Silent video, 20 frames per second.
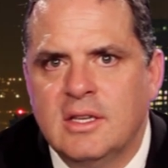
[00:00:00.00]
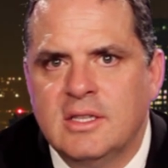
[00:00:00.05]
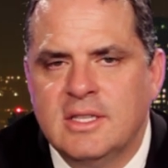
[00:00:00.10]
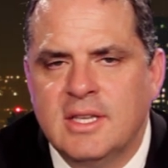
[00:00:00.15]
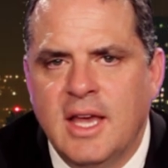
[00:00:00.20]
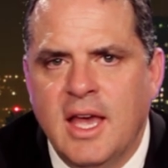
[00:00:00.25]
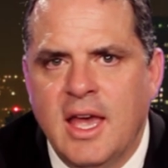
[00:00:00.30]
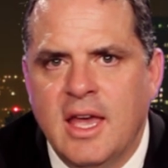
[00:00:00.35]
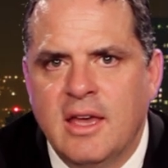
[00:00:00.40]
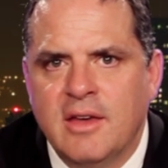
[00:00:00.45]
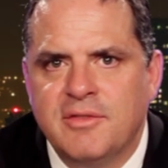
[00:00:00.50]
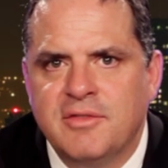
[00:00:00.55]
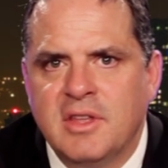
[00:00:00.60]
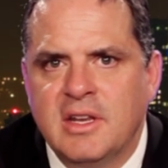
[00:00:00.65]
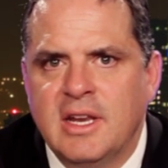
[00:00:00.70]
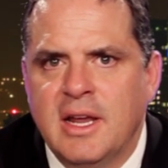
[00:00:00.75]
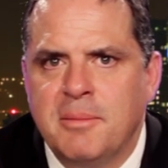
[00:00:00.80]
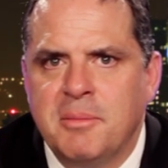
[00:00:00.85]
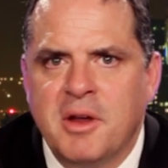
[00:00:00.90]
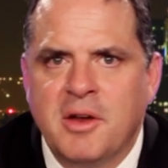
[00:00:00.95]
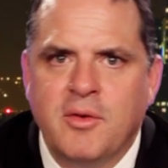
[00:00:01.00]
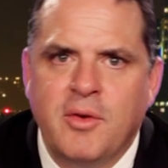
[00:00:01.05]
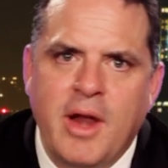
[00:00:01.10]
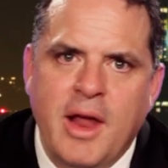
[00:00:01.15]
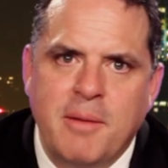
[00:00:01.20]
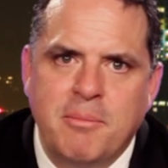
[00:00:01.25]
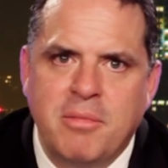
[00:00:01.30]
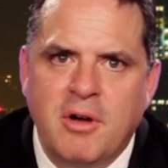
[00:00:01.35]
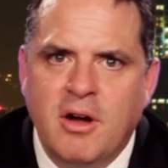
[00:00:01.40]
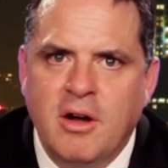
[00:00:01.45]
say if the
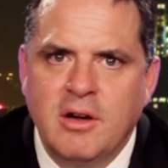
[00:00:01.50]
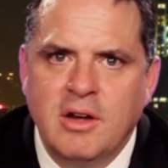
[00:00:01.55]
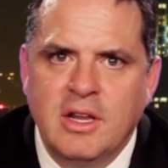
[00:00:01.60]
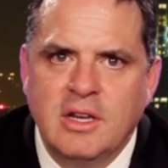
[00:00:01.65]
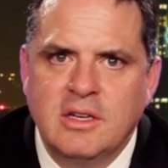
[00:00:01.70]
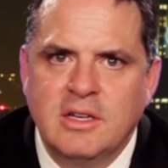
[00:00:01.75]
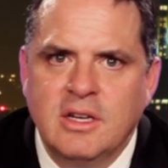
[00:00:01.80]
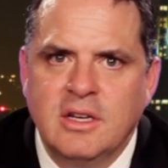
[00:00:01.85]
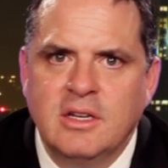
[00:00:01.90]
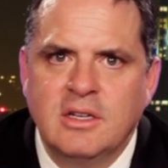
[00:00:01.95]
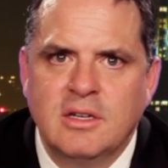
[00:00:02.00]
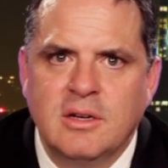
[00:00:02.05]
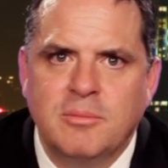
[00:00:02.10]
Democrat Party didn't